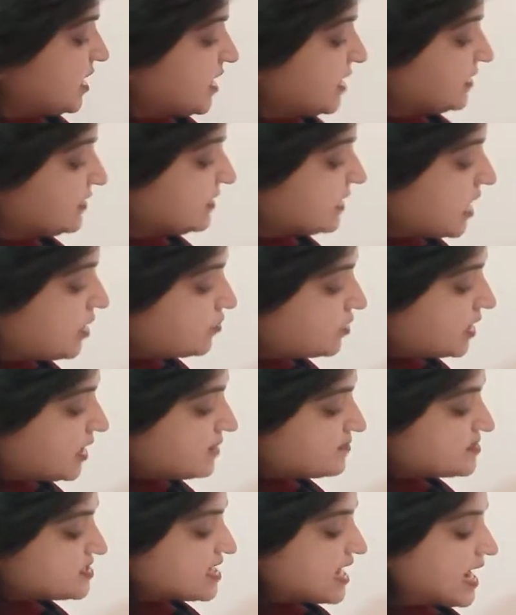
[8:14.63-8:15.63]
Now
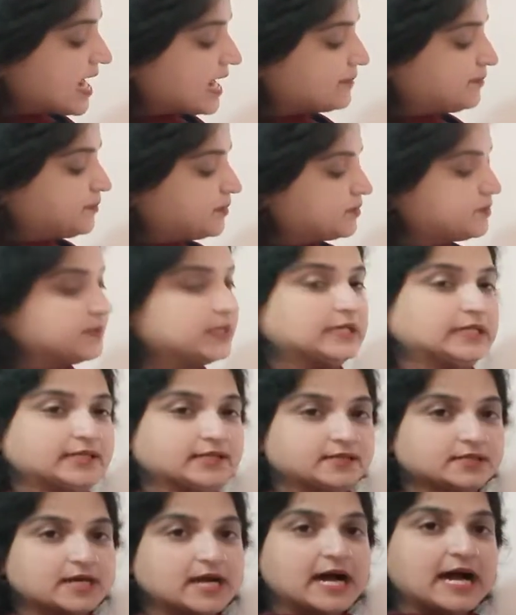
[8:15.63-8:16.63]
comes hyperbole.
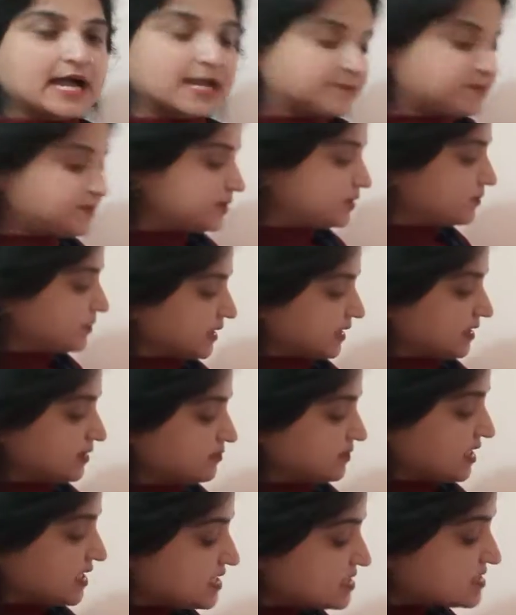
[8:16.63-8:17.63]
Hyperbole
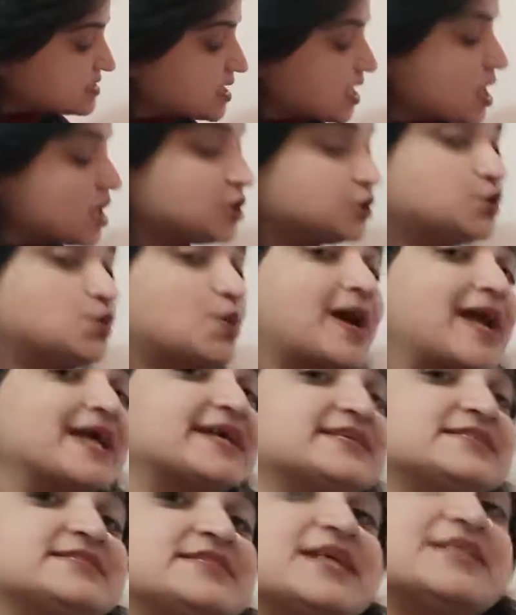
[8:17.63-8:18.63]
means to
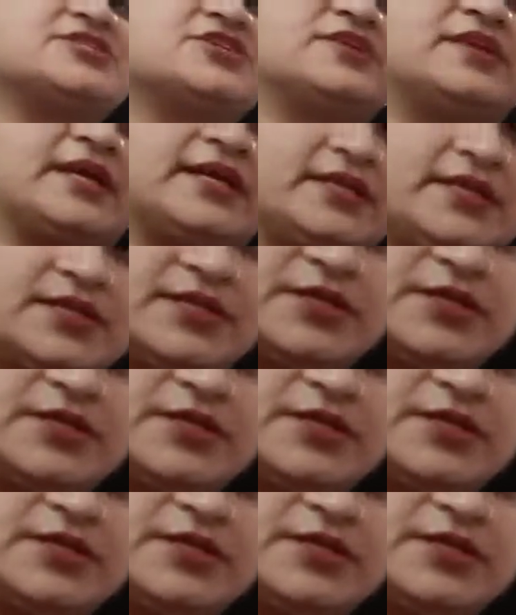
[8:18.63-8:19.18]
exaggerate.